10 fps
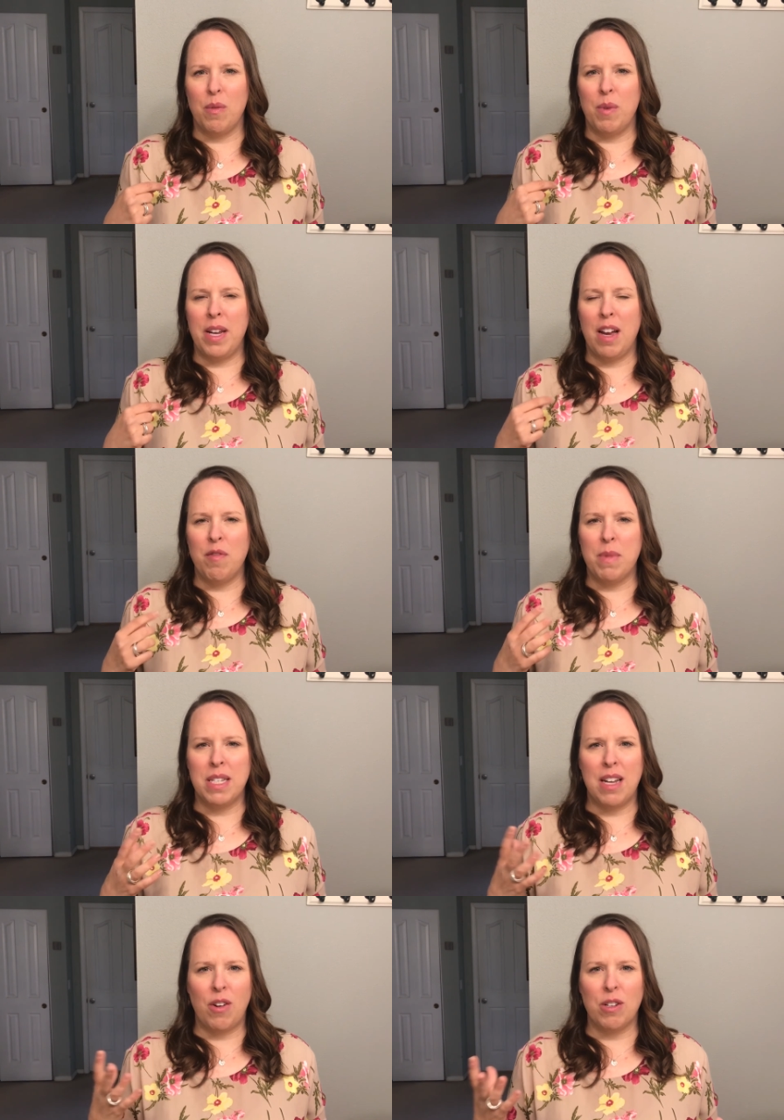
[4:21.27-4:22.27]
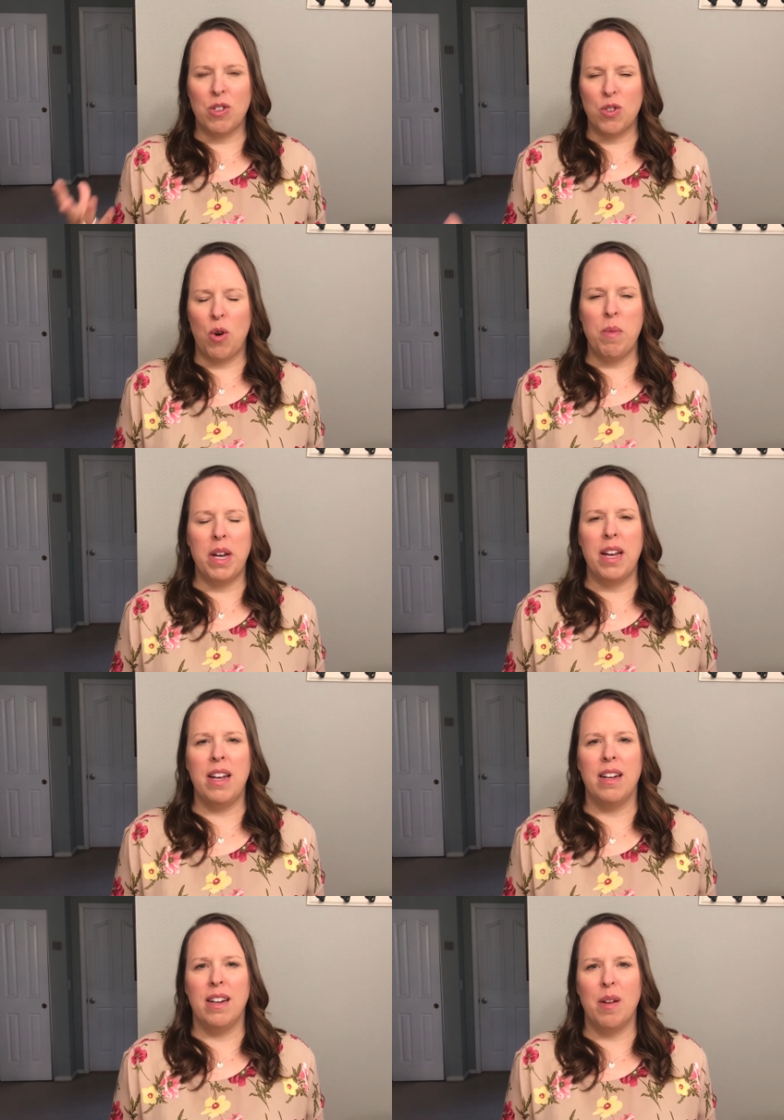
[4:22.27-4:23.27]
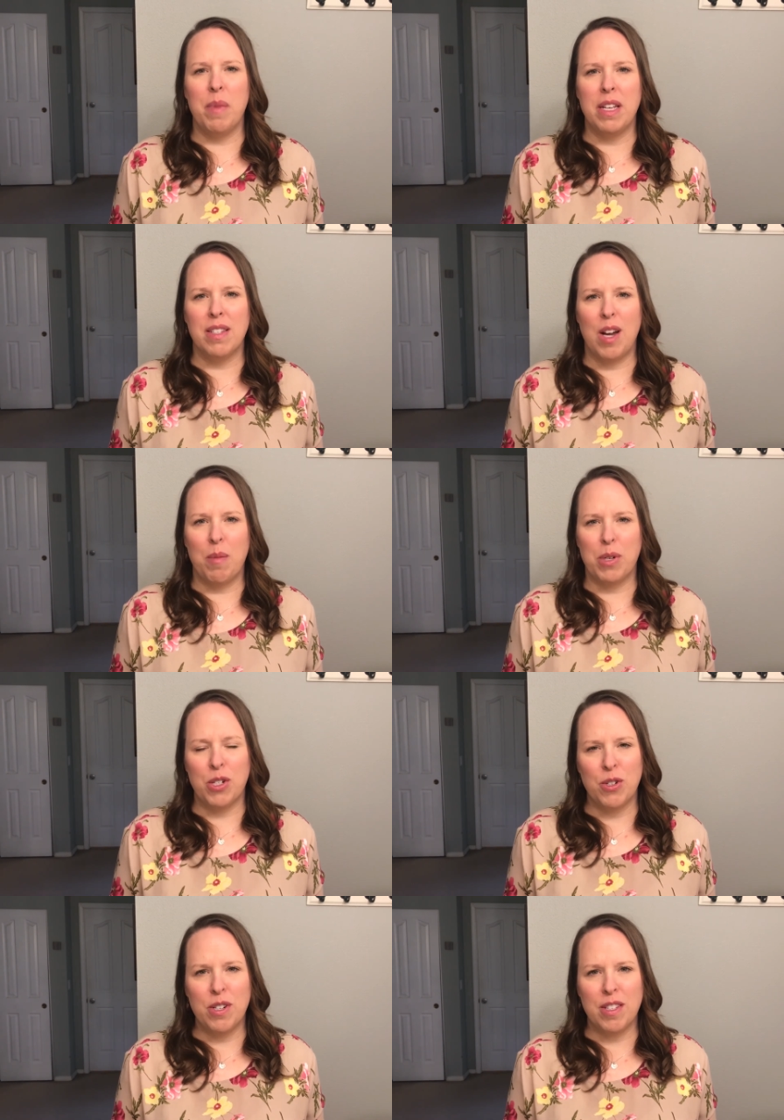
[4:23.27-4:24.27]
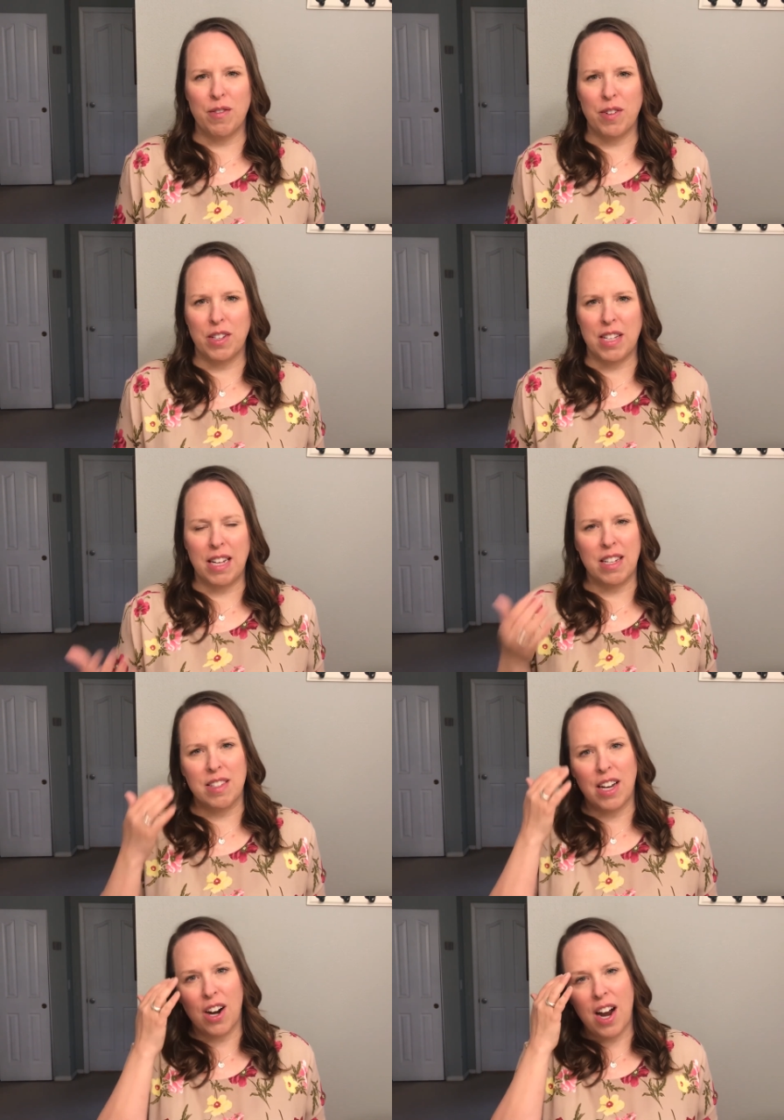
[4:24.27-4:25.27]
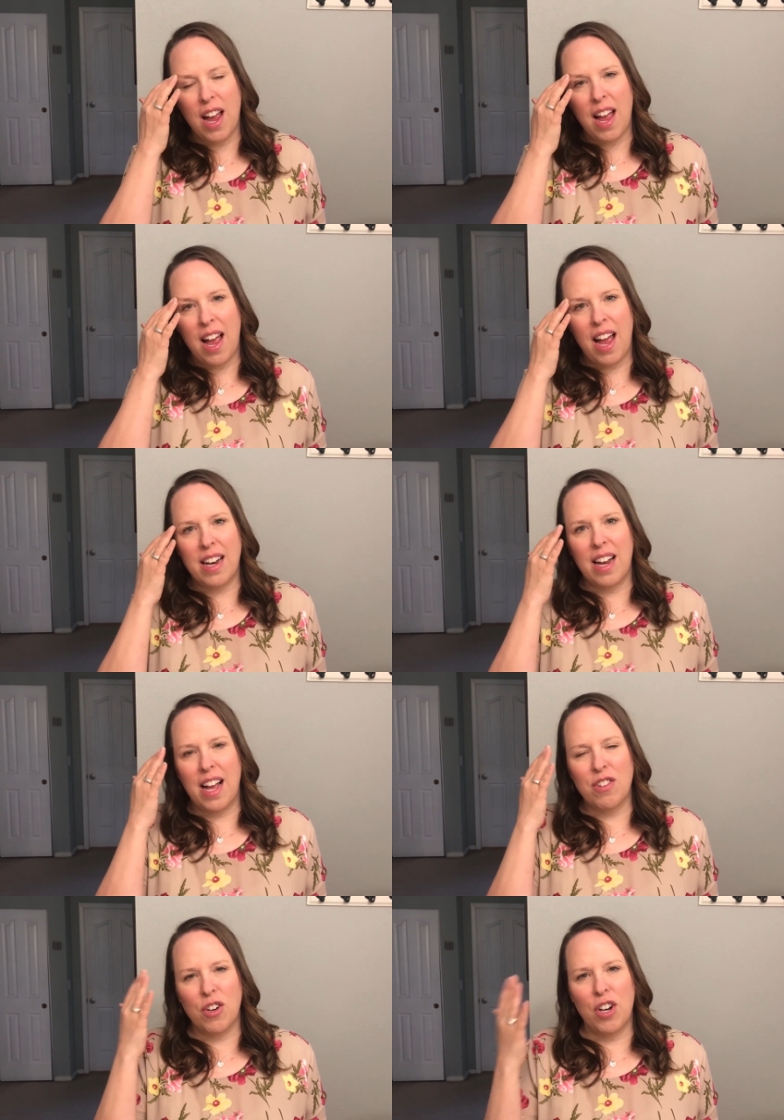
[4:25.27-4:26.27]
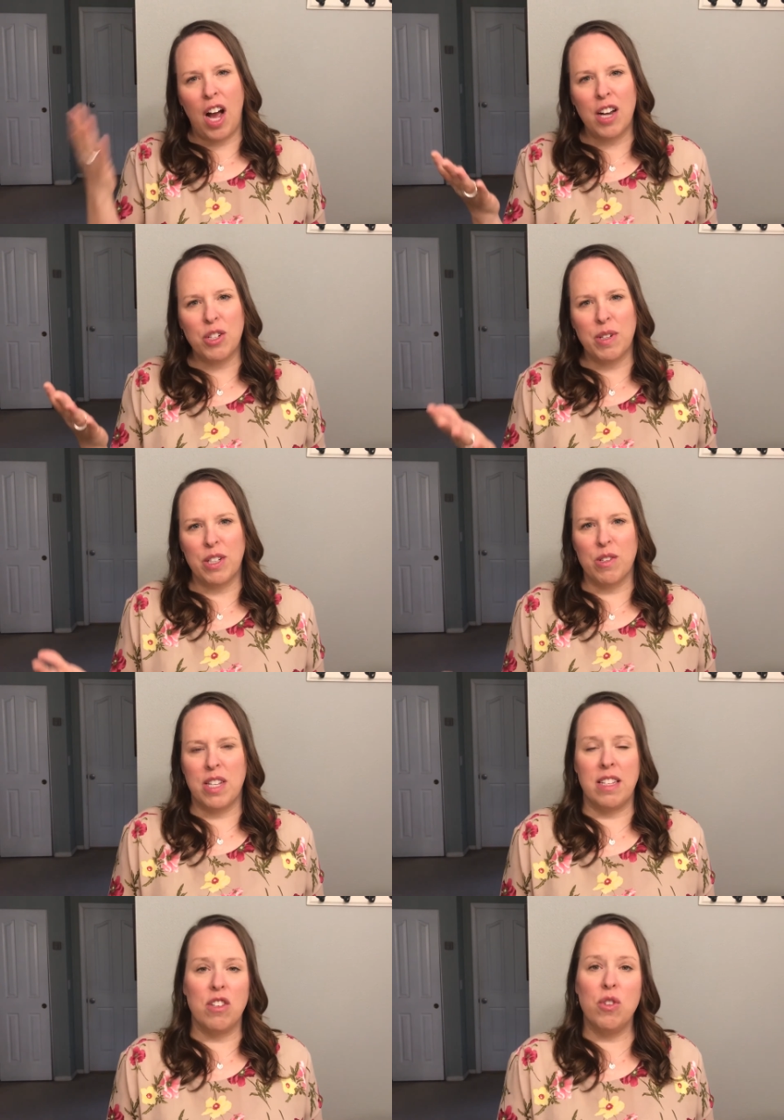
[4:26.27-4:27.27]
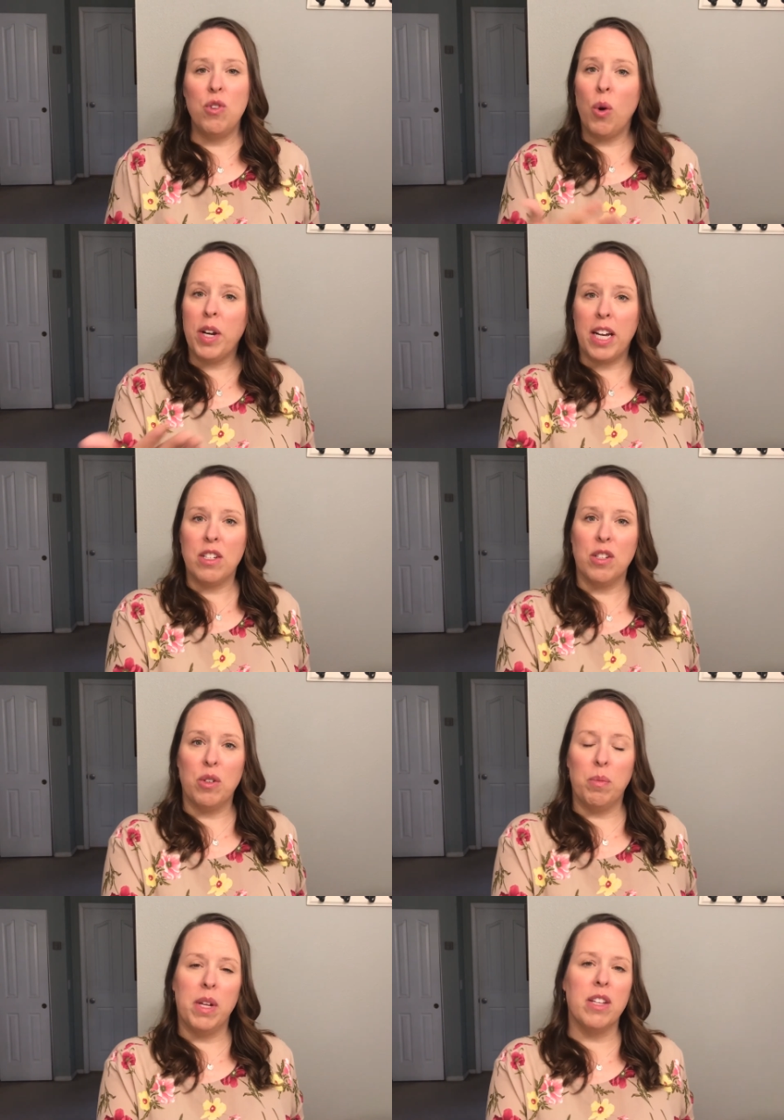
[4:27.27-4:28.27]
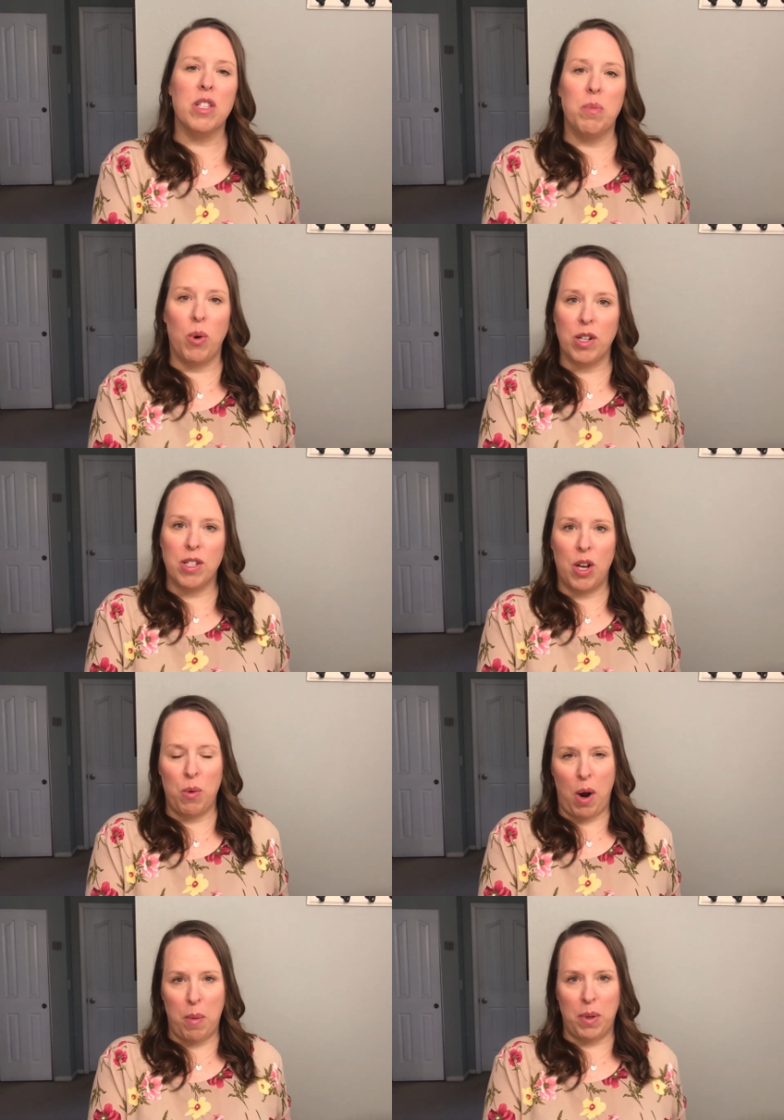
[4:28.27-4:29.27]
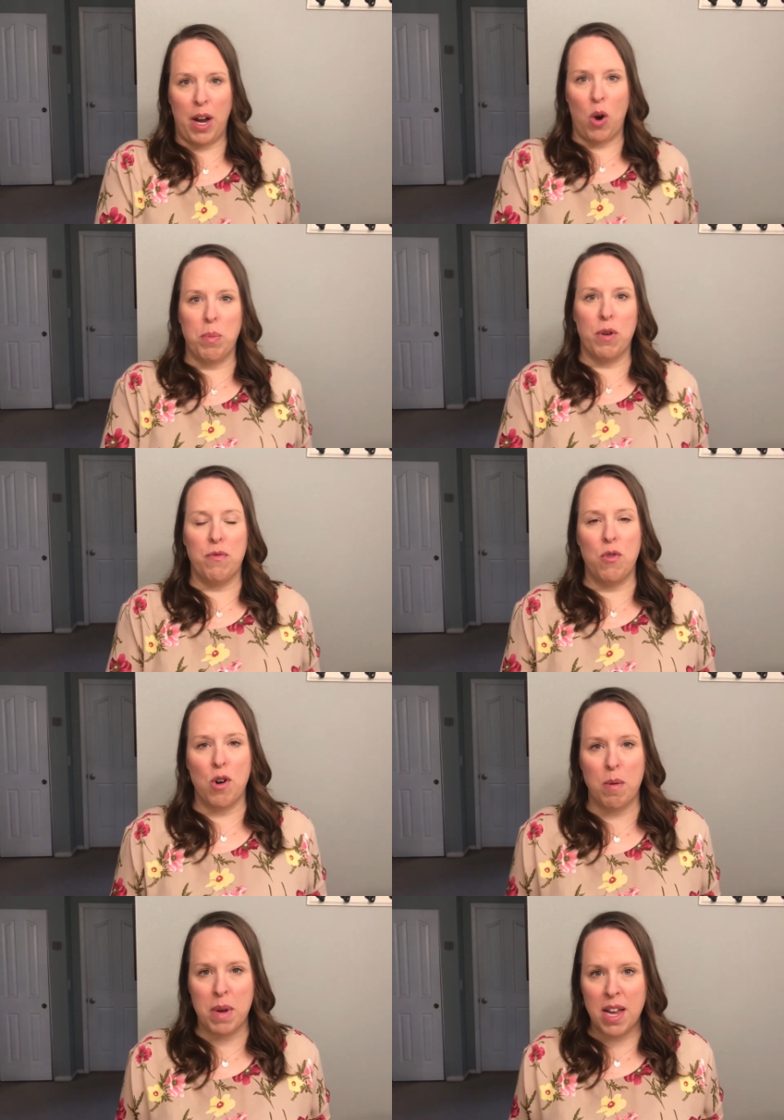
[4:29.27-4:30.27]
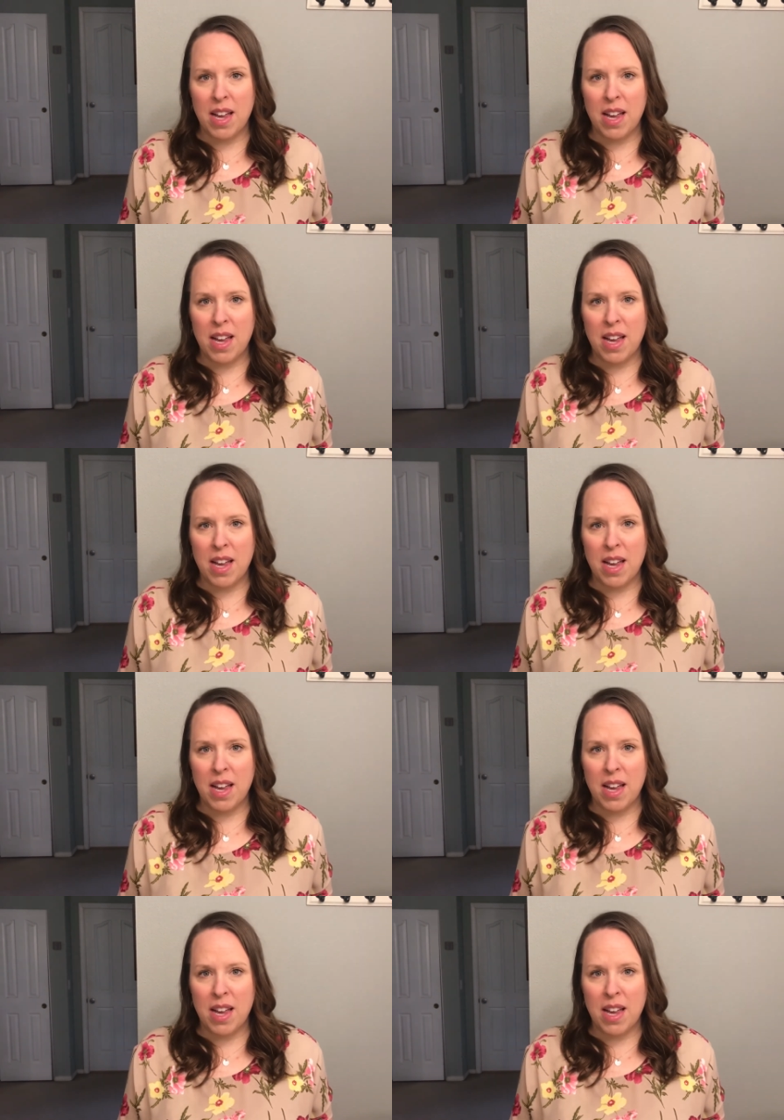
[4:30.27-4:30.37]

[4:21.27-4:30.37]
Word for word: we have missed out on so many amazing opportunities it feels like this year and as you're not doing those things as you don't get to play the sports that you want to play or perform